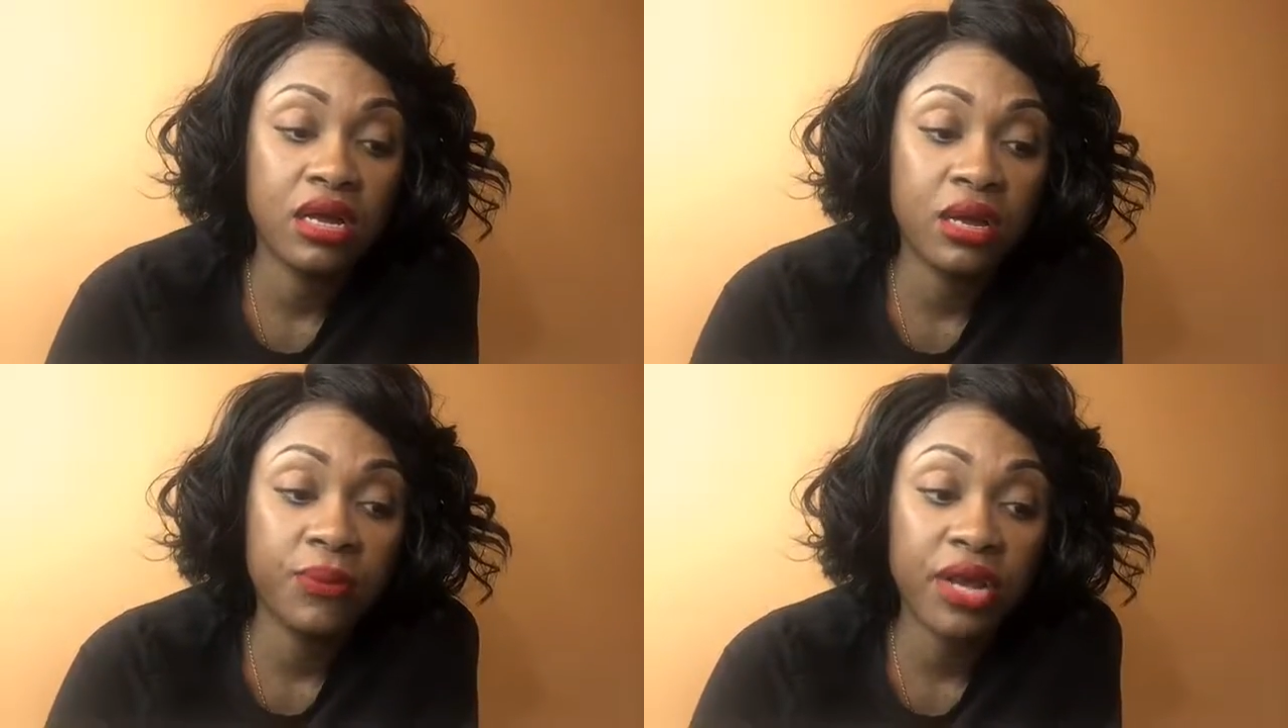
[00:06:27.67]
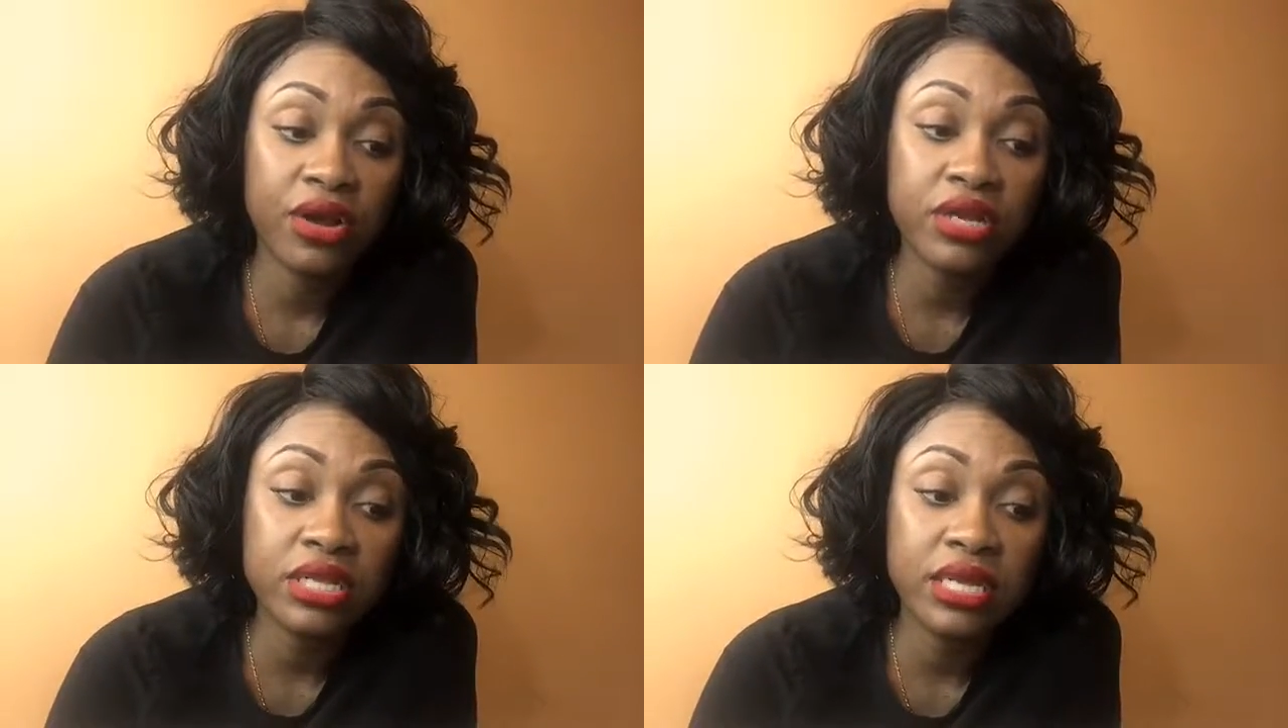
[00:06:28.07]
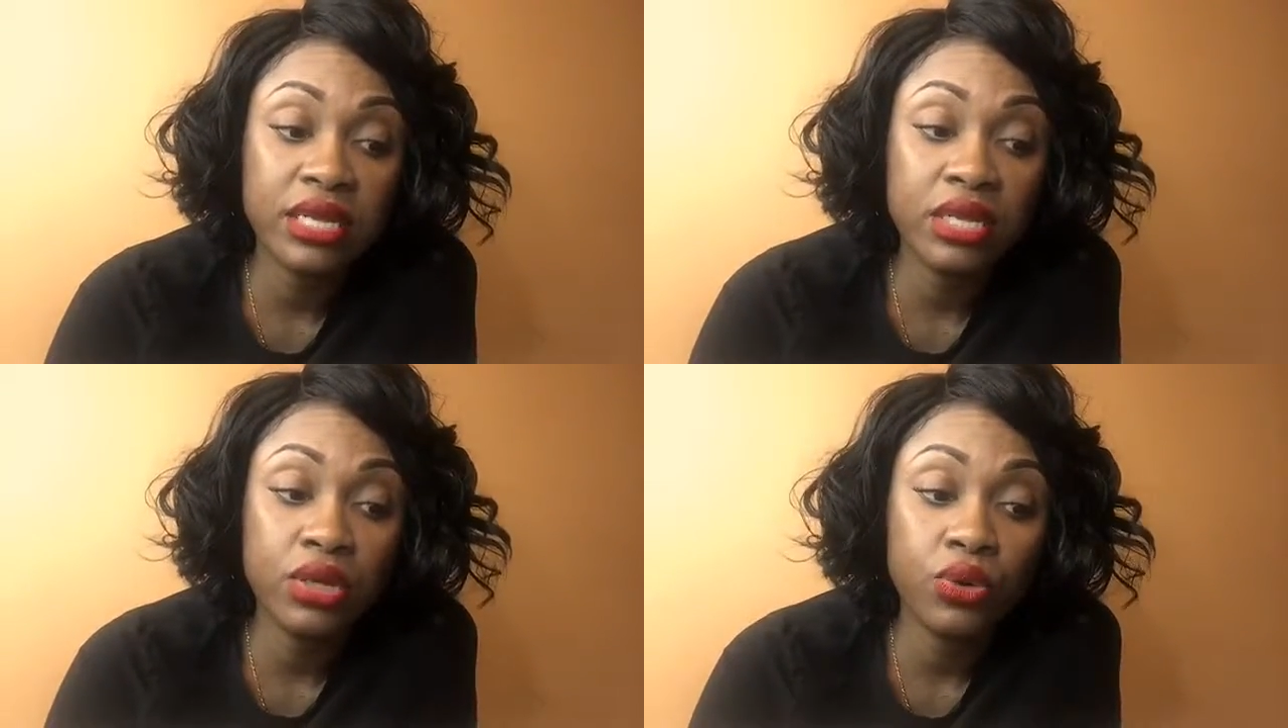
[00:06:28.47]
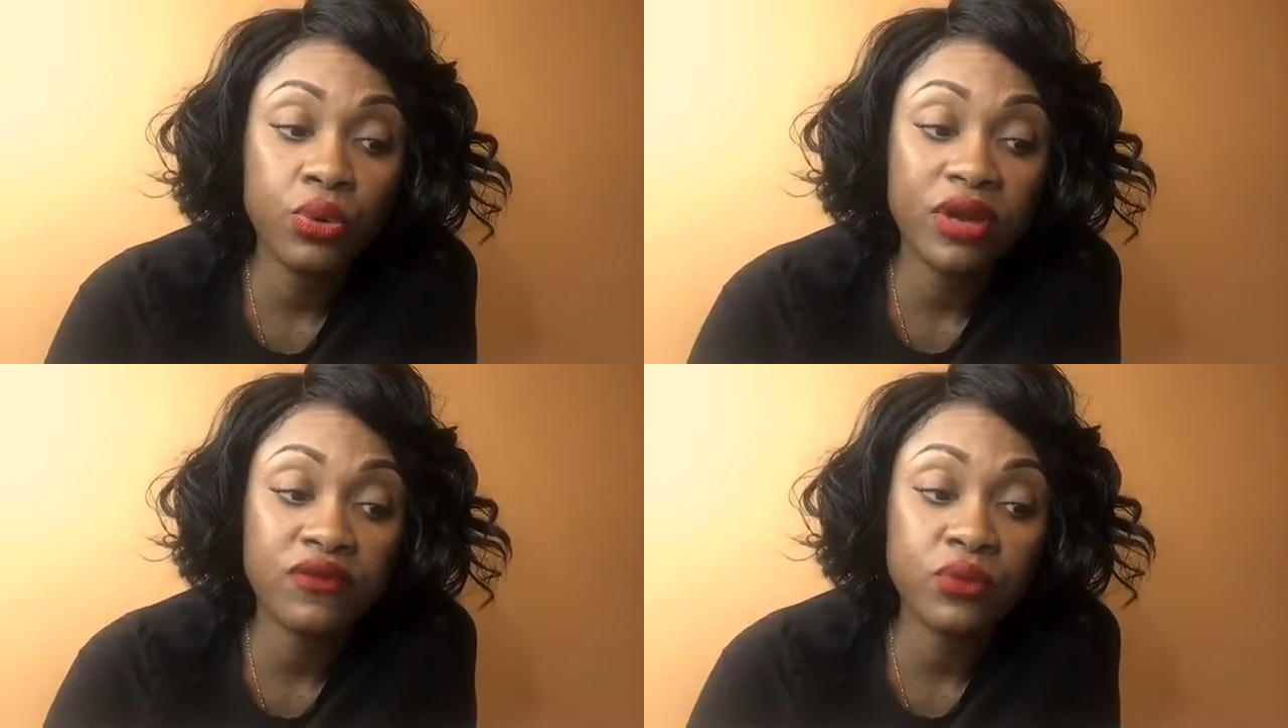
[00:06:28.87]
apparently
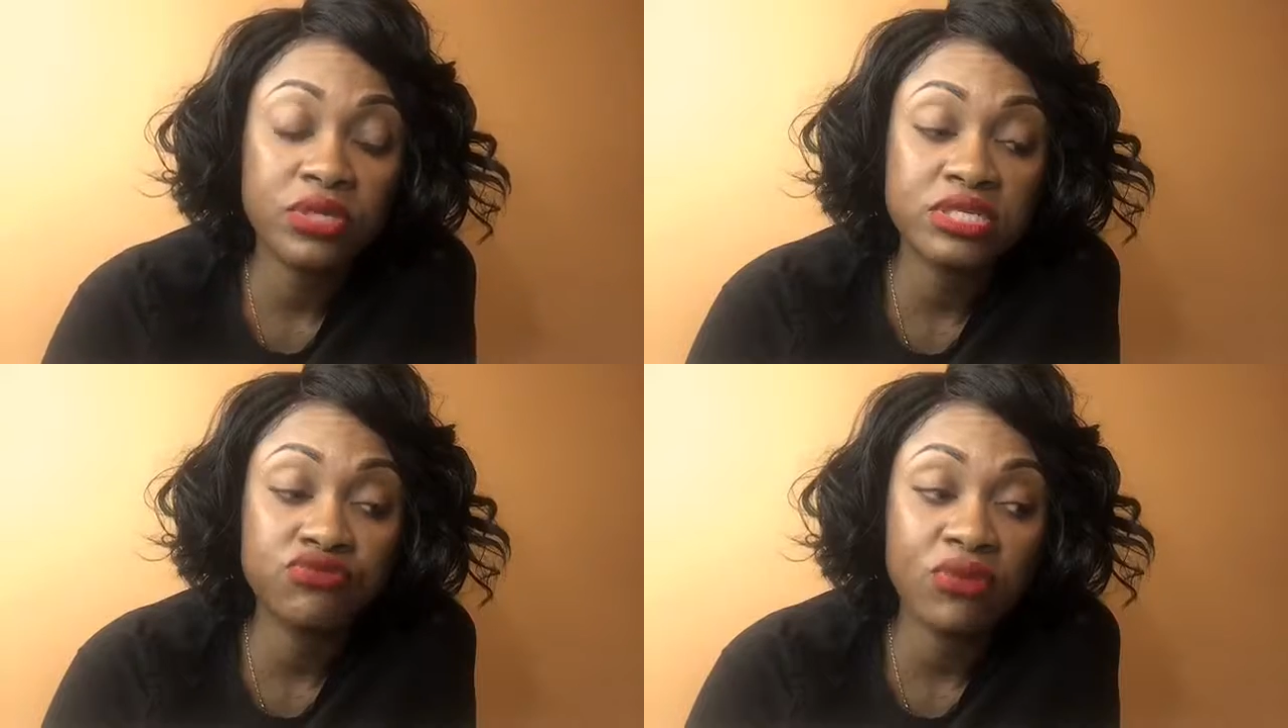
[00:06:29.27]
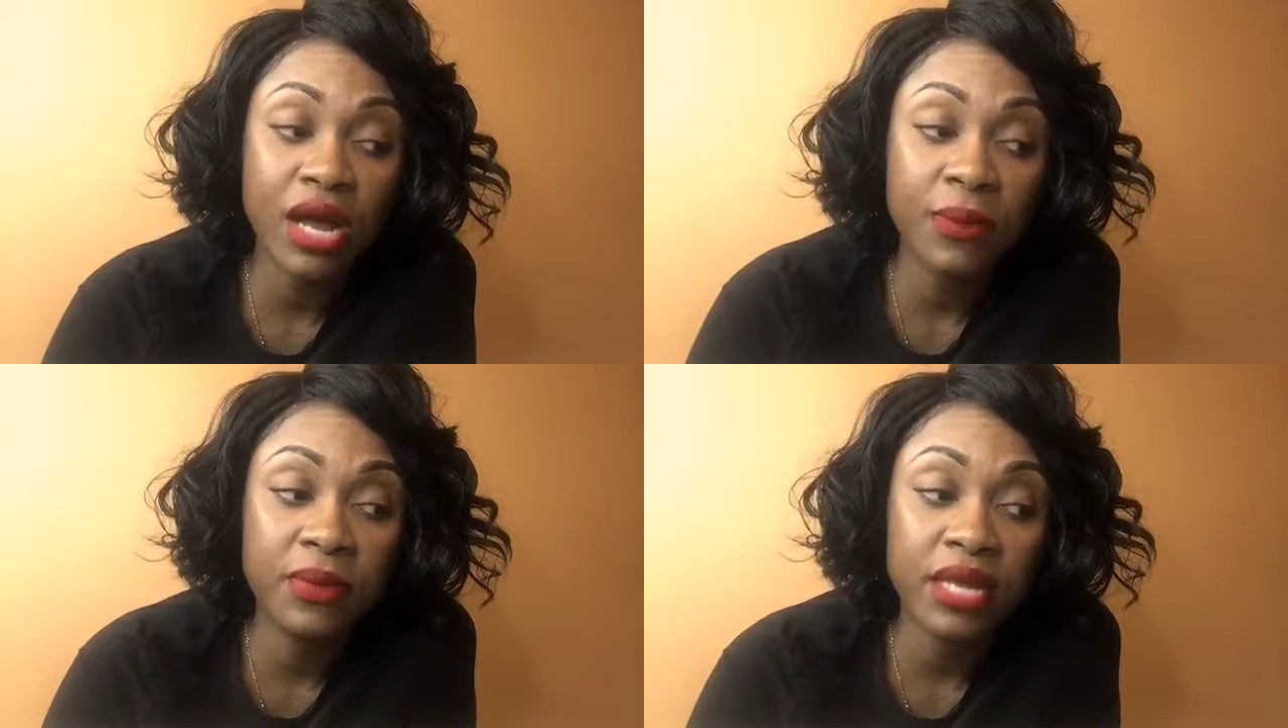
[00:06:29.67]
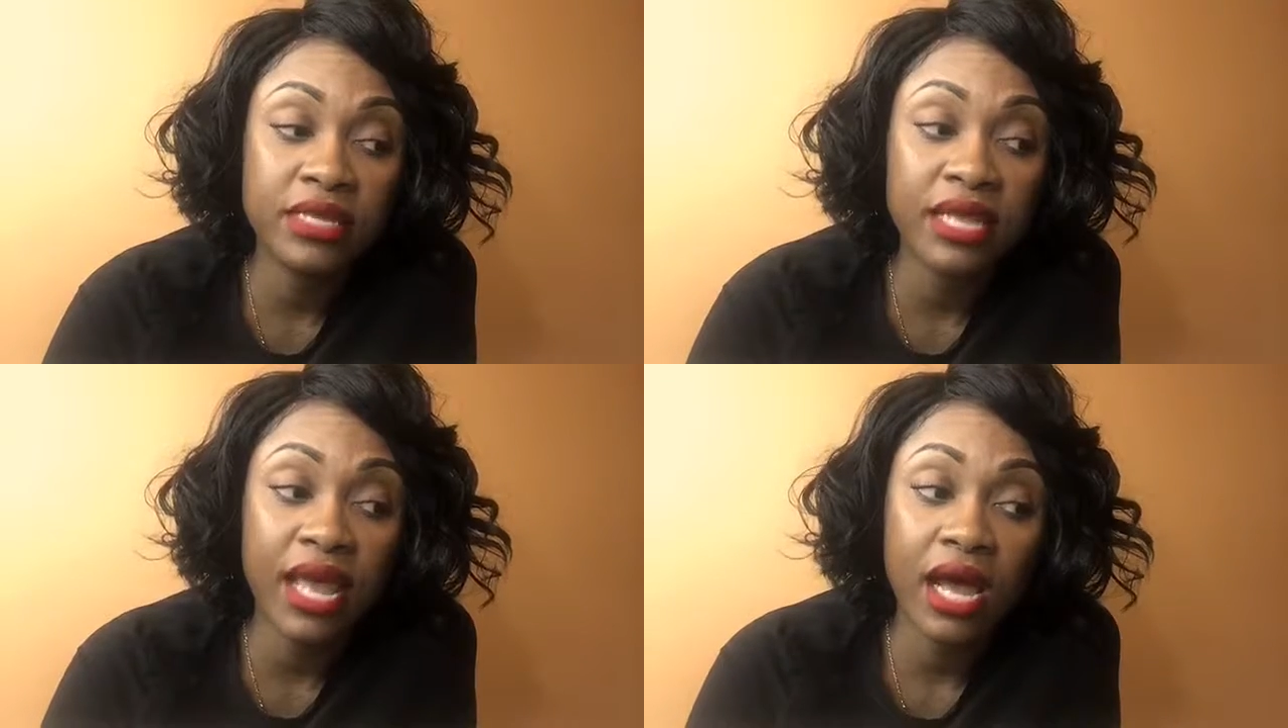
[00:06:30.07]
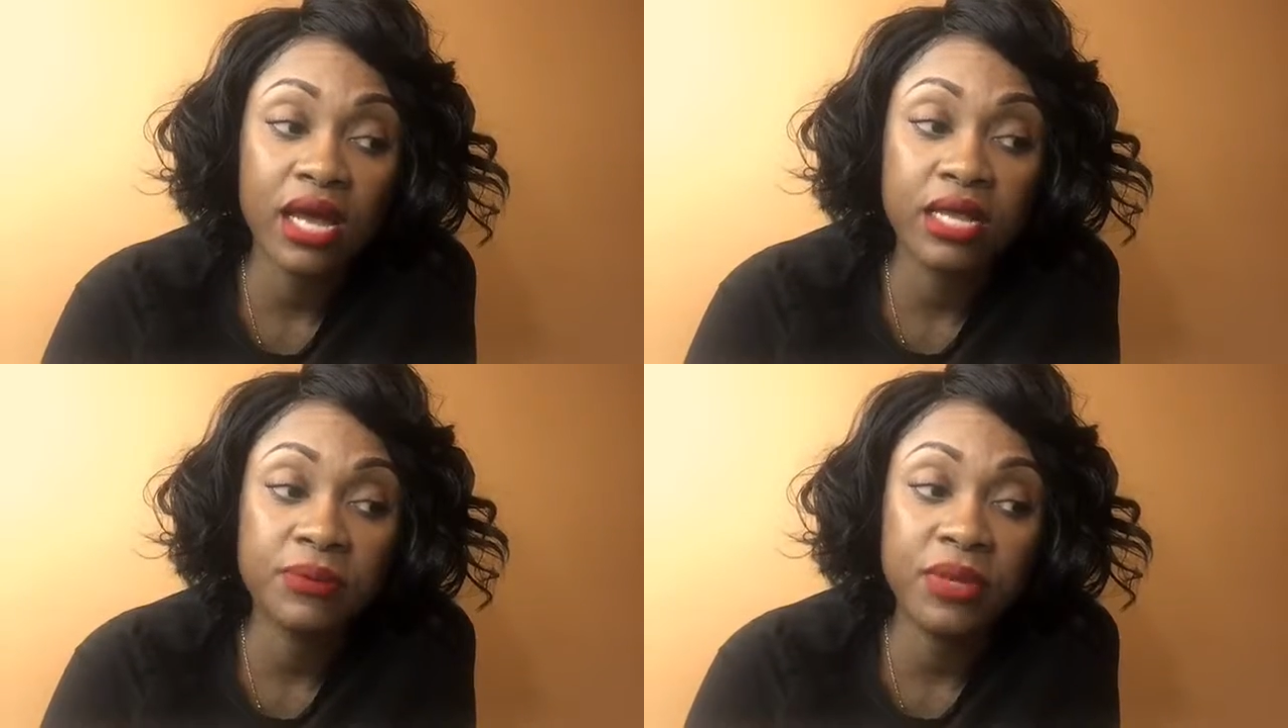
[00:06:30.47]
whoever was robbing, they
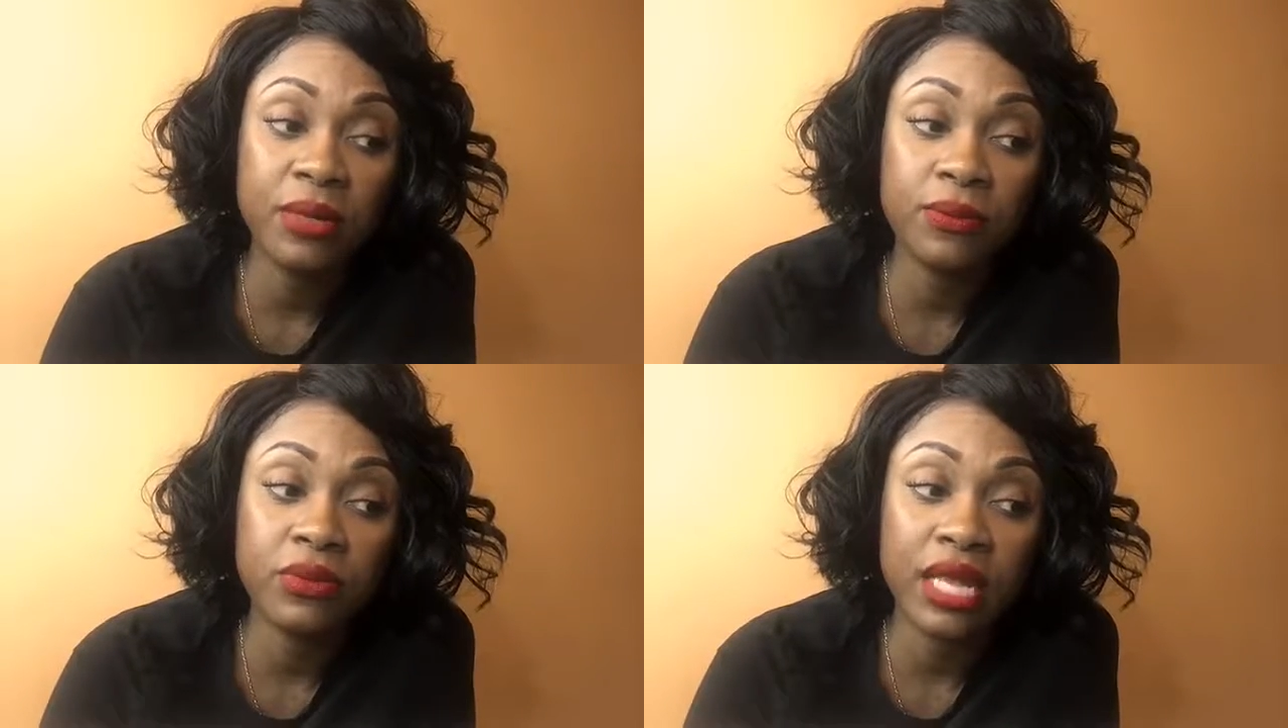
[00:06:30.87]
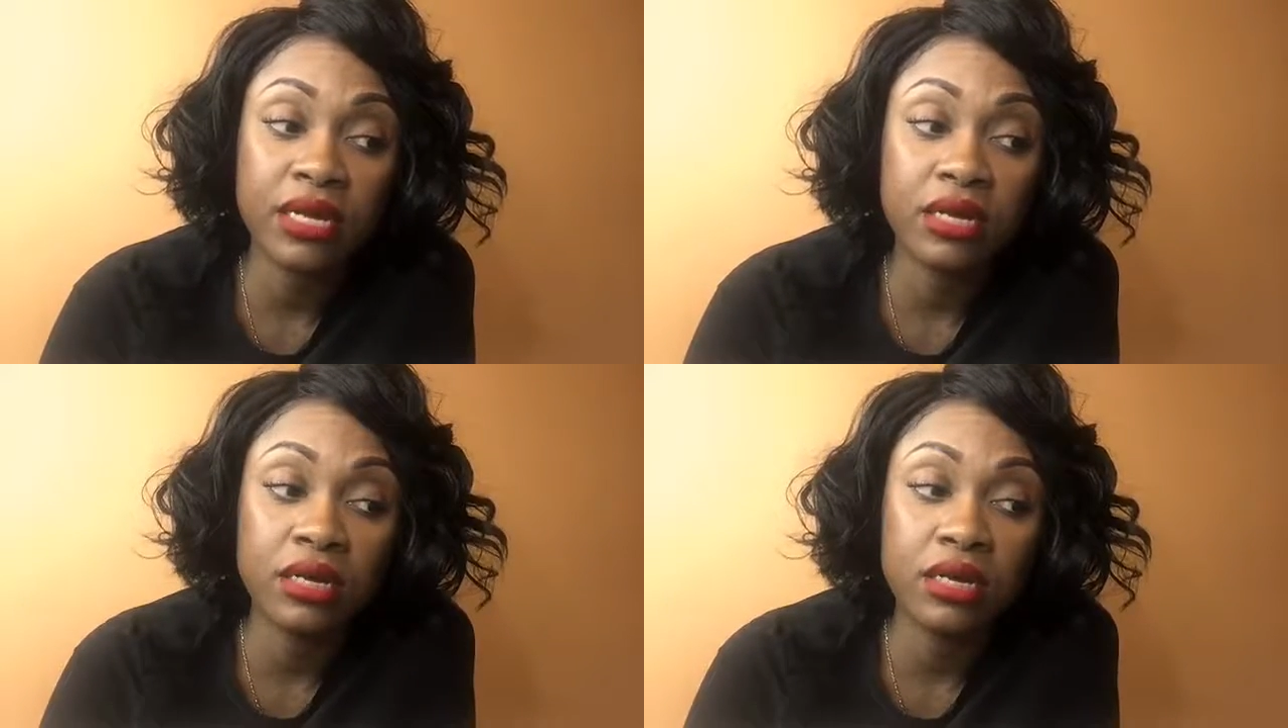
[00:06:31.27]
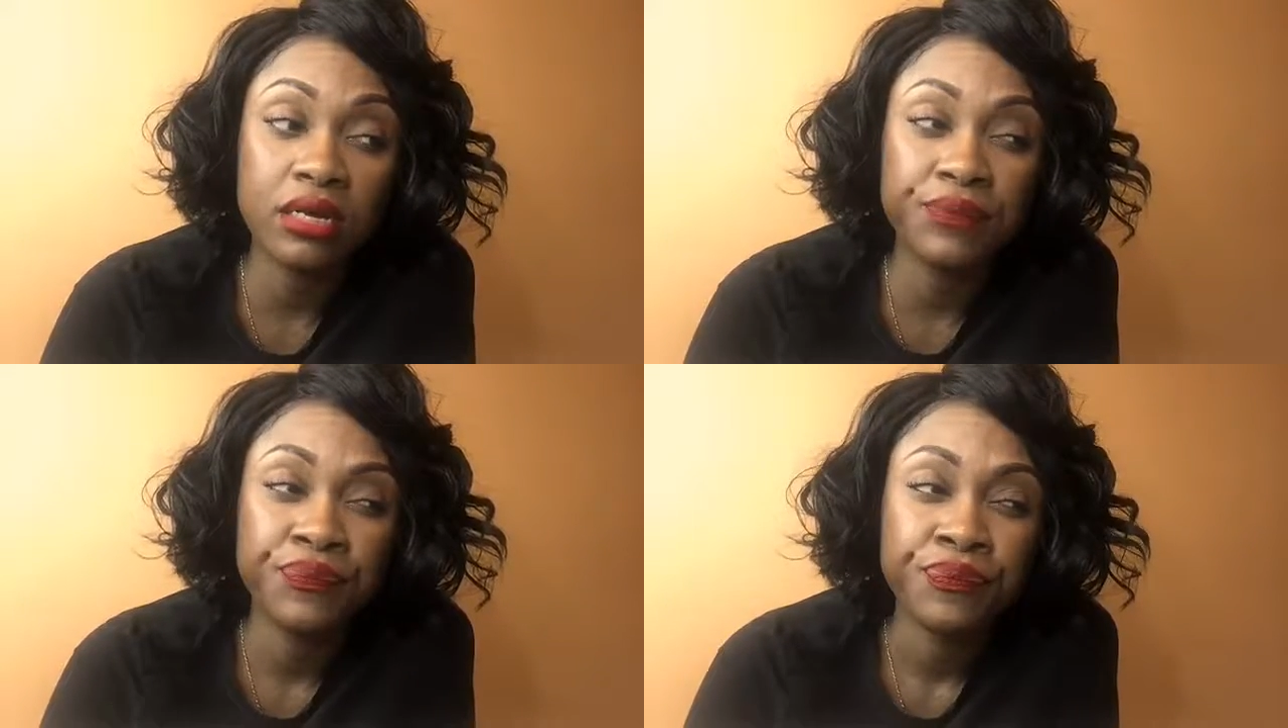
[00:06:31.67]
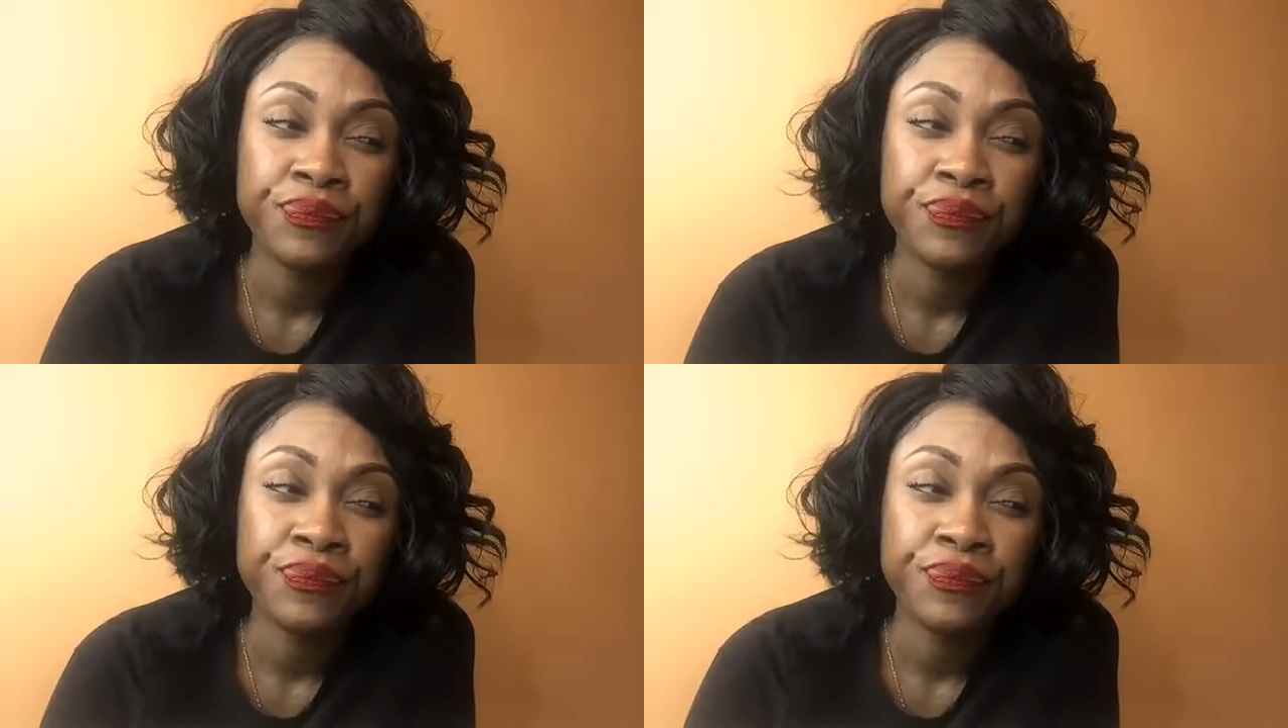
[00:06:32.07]
had people like a